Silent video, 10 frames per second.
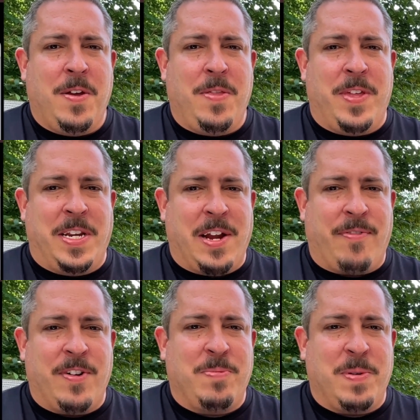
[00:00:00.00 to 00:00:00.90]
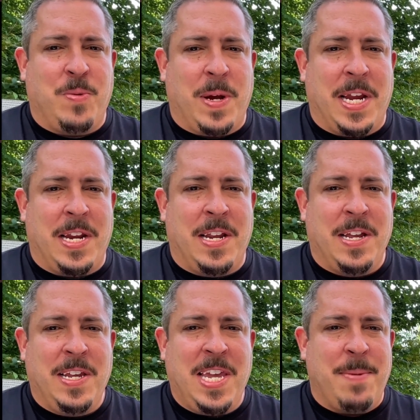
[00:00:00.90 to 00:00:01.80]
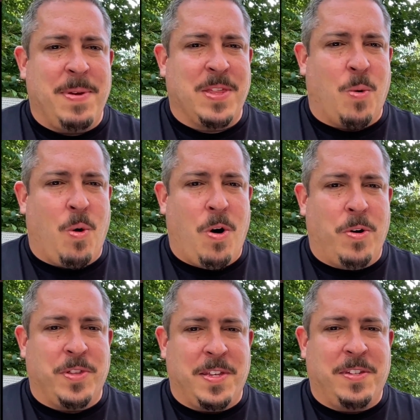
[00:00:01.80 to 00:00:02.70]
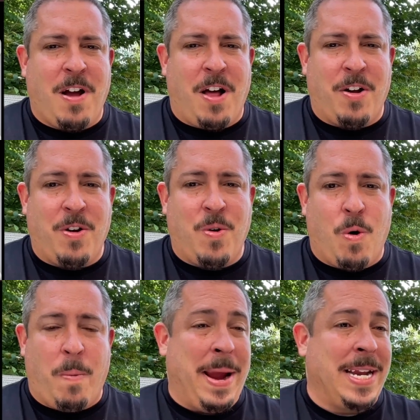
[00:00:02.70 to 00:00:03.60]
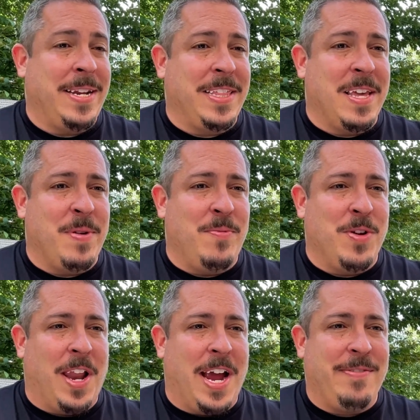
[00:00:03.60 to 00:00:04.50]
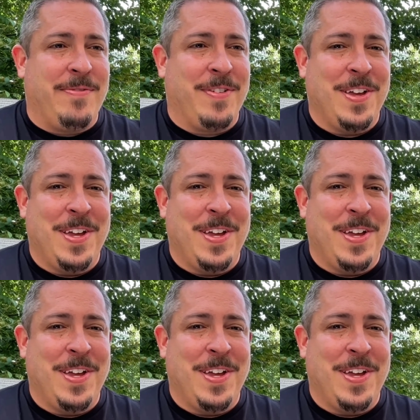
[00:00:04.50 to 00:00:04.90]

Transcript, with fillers: the difference between keeping their walls this color or painting them in real life,